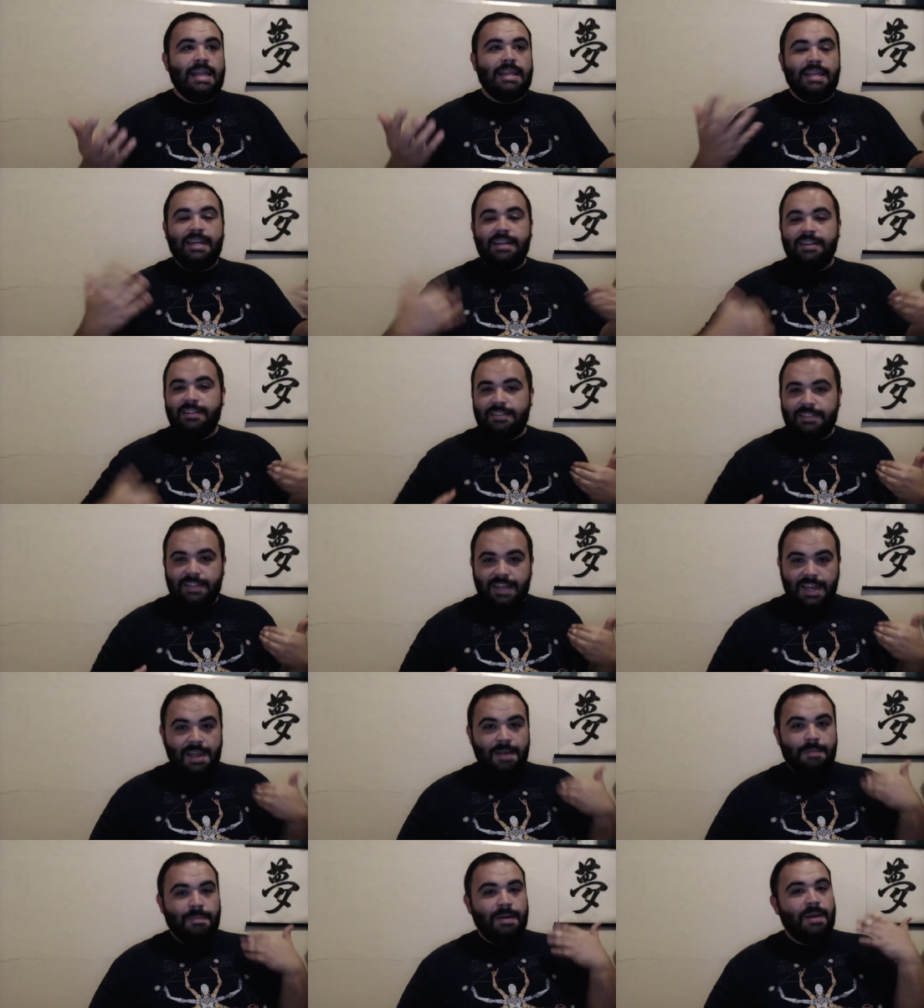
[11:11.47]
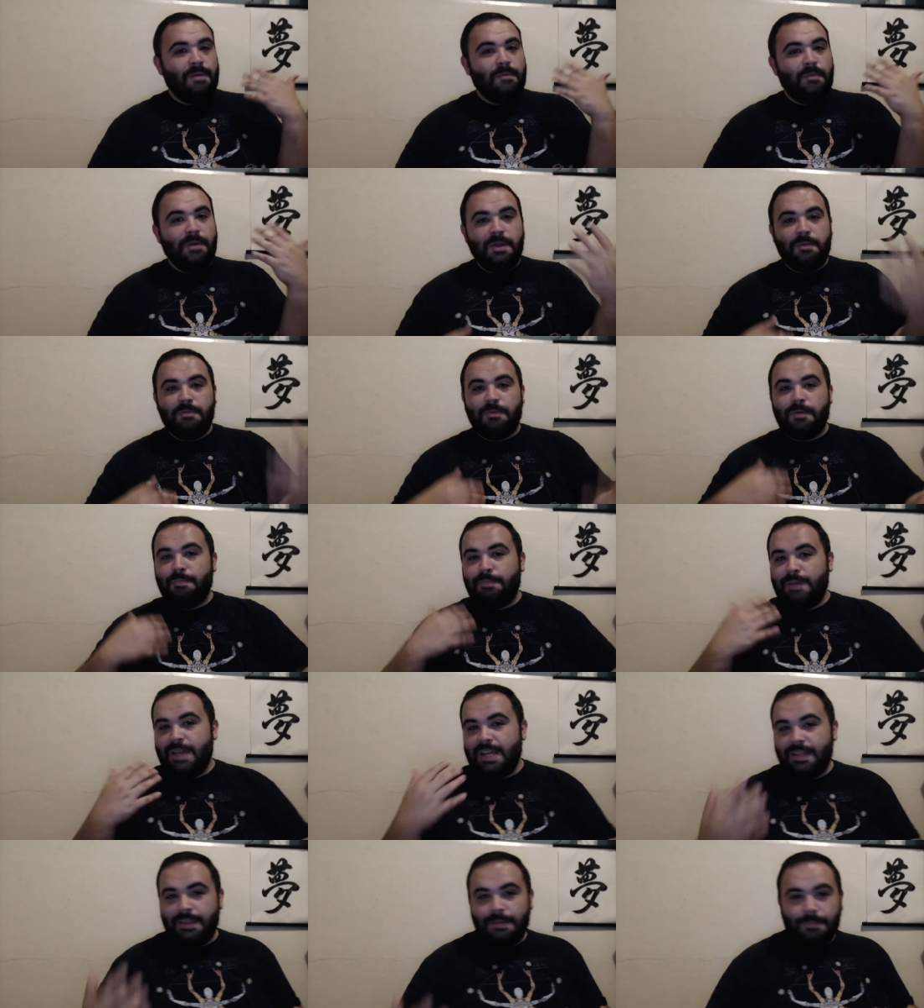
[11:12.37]
They escape, and we
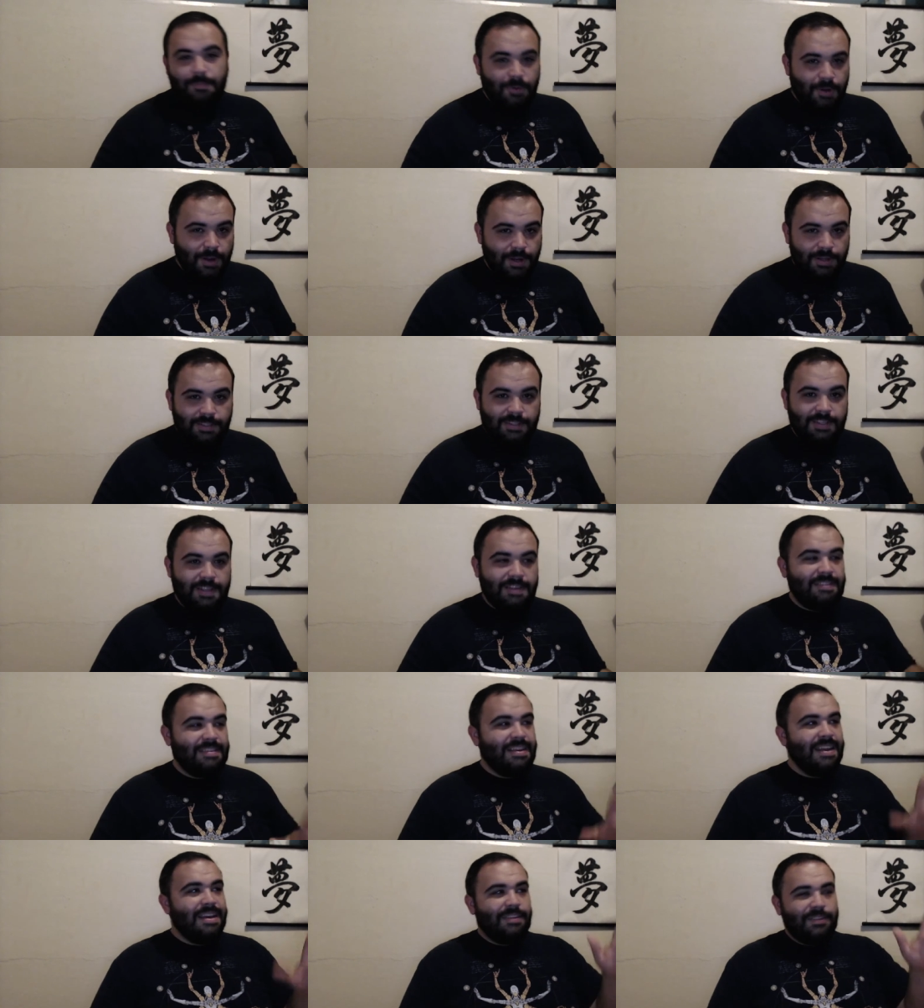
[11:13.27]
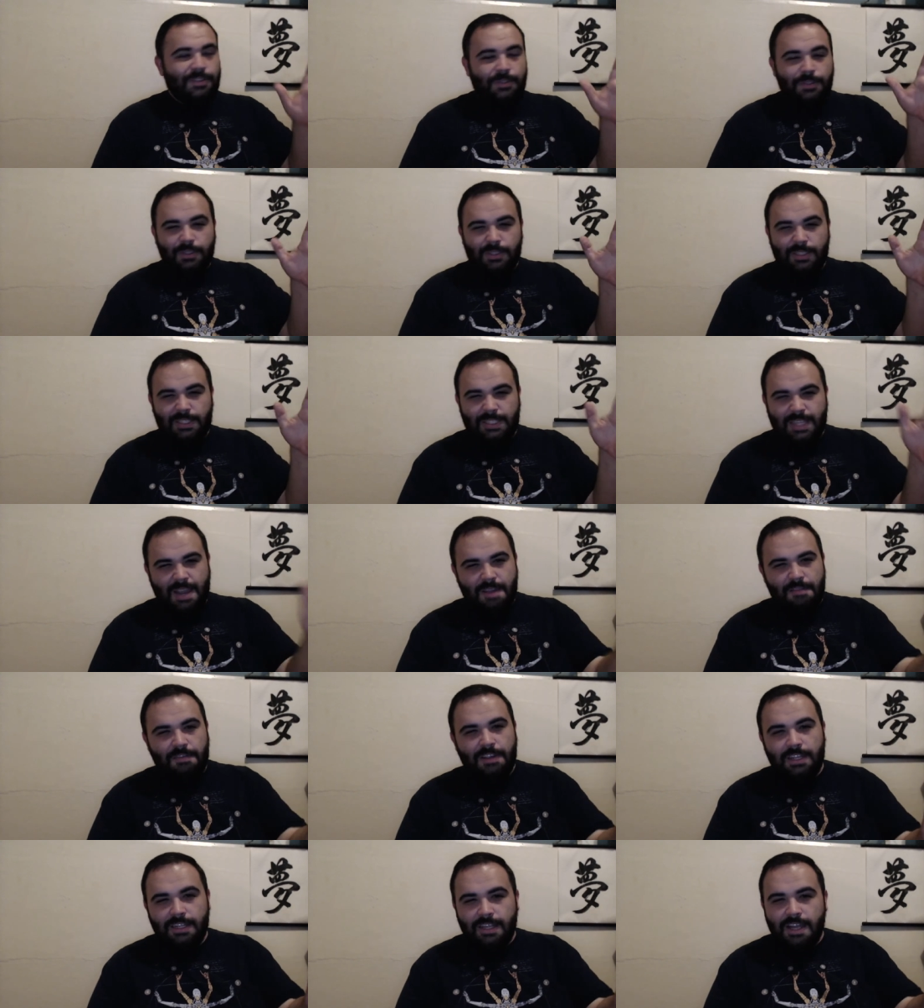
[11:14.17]
repeat the process. Yes, you're
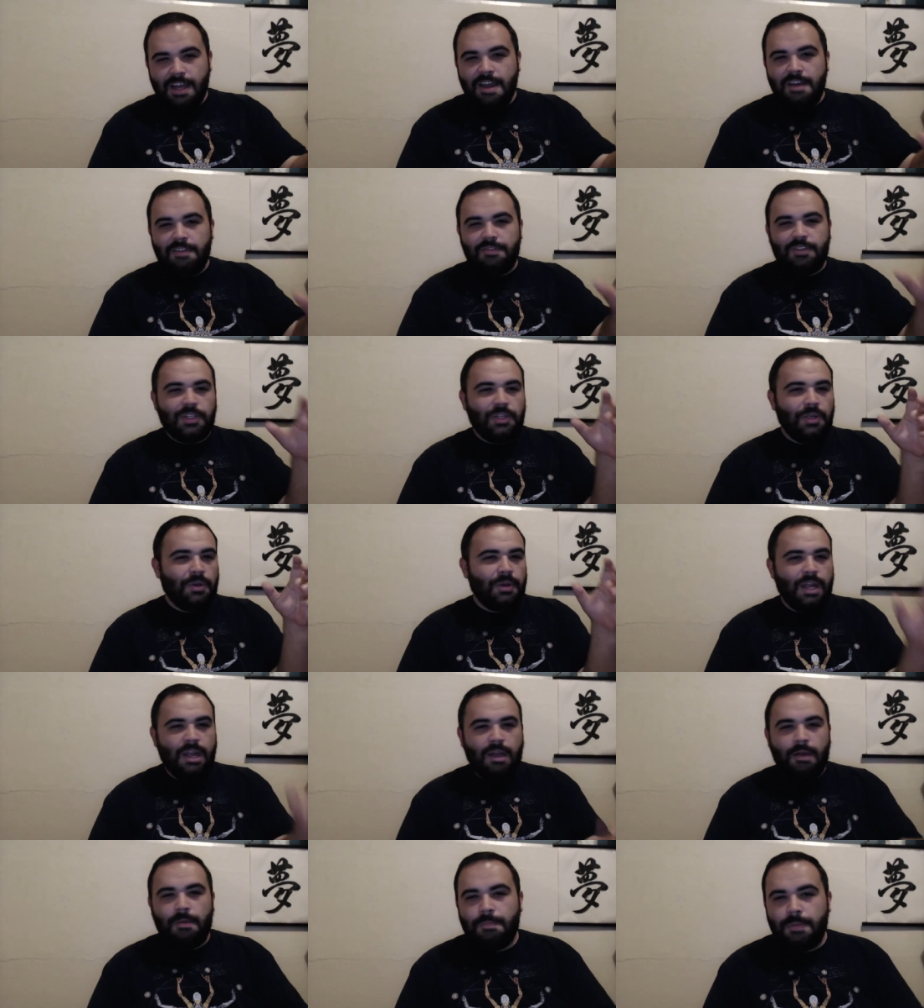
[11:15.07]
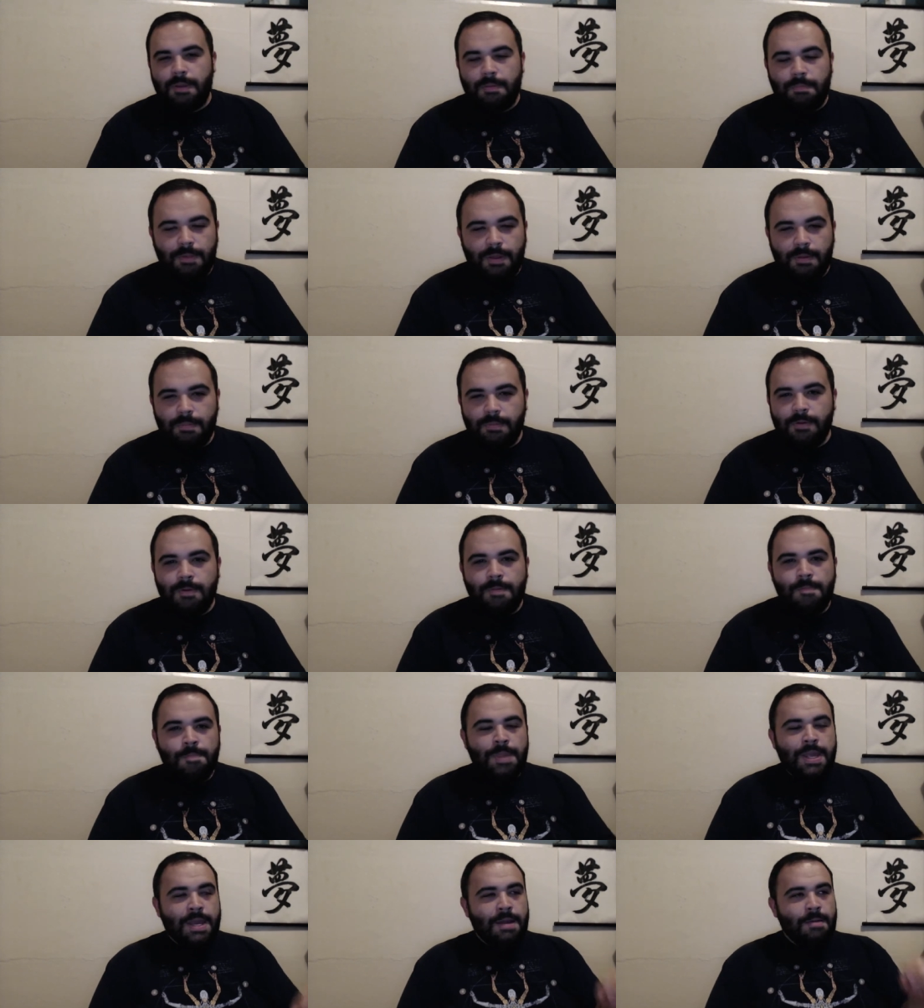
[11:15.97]
saving lives and you're helping people,
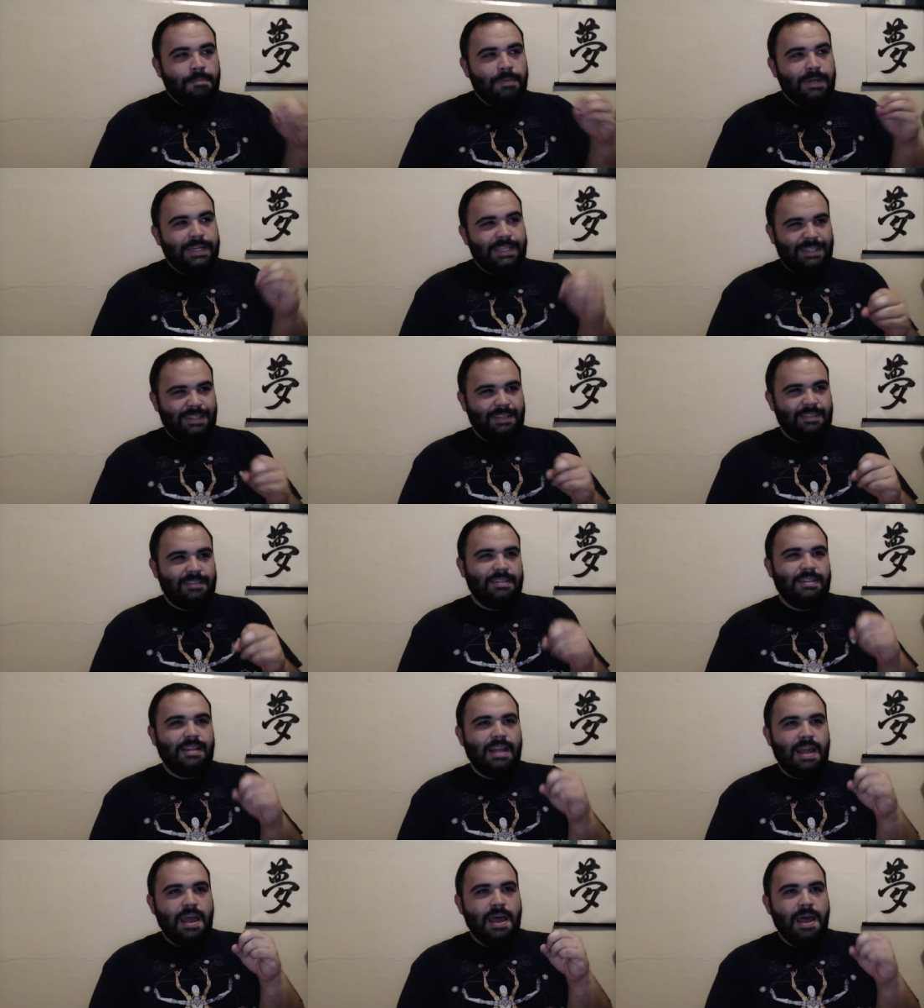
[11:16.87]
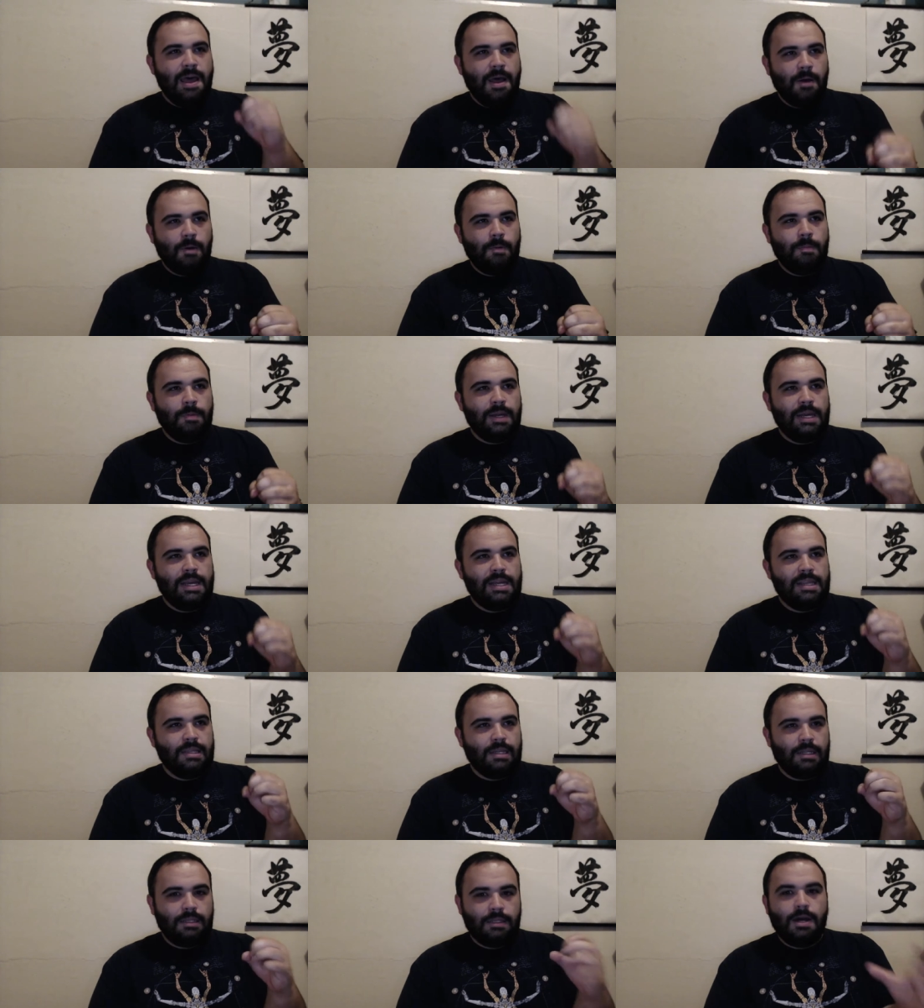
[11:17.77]
but it doesn't help
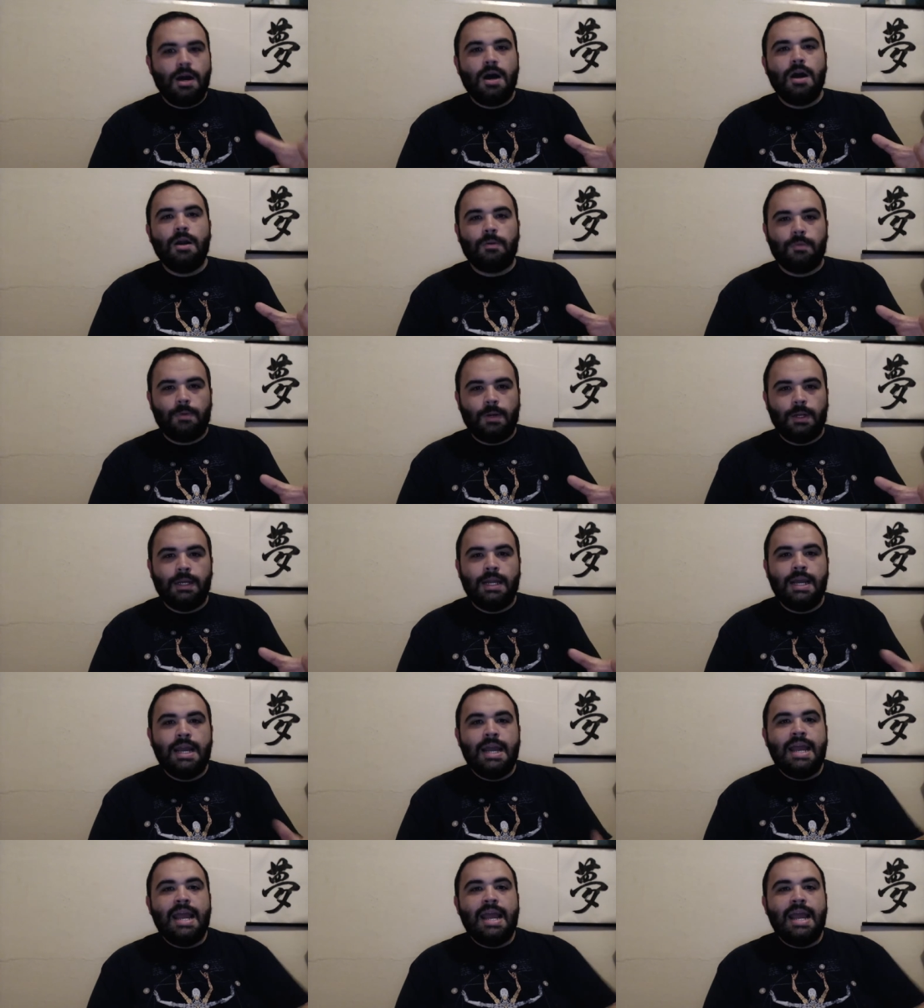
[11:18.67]
in the long run.